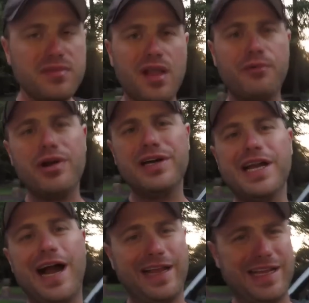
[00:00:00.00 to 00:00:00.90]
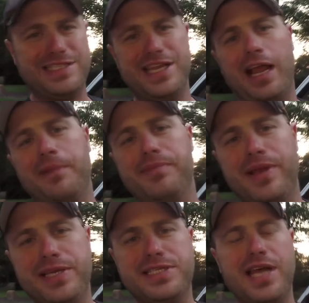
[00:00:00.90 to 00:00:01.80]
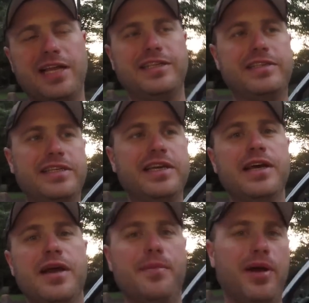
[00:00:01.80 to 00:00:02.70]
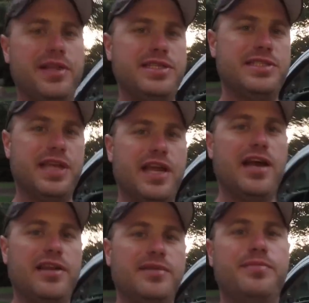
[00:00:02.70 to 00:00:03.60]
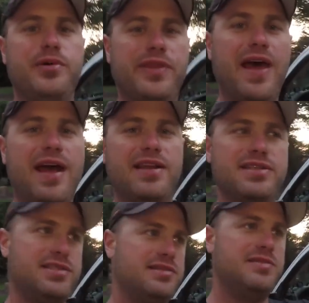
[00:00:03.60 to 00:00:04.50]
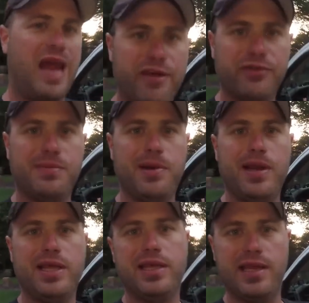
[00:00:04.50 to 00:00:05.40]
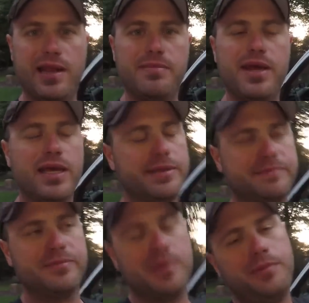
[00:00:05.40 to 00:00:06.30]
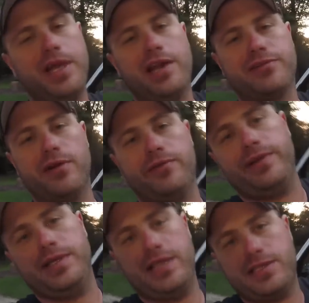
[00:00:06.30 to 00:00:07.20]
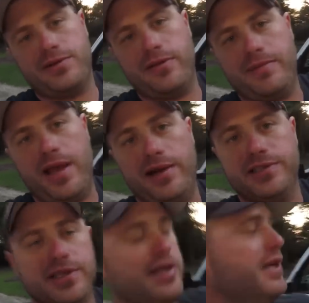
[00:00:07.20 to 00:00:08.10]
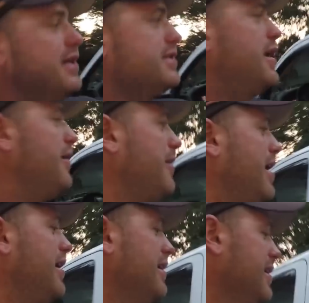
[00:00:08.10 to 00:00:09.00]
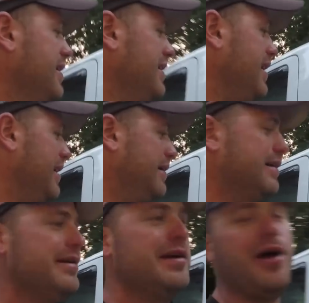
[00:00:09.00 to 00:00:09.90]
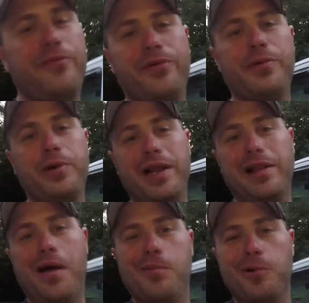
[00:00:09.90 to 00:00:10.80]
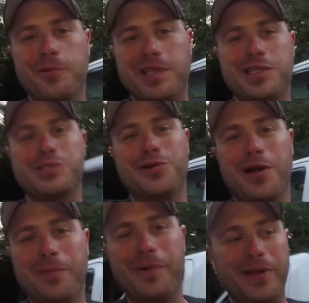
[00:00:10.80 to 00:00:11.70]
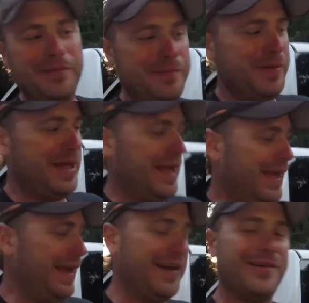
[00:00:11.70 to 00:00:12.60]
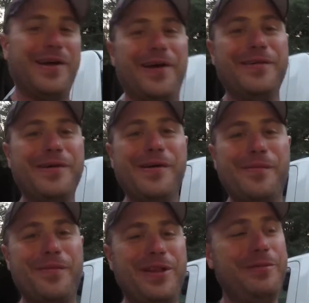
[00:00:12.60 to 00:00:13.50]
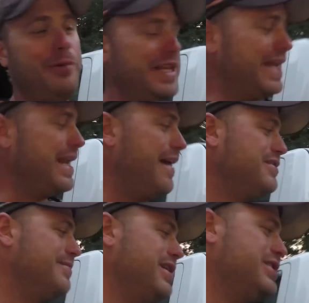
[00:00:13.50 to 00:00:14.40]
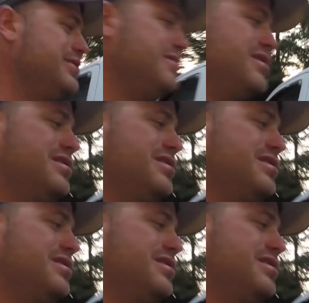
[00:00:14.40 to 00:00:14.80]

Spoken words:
Really, I got second place technically, but since they kind of put that as everybody and then me, we got a trophy. That's all that matters. So yeah, hopefully we'll get a lot more with this truck, but I don't know. But we did have some issues.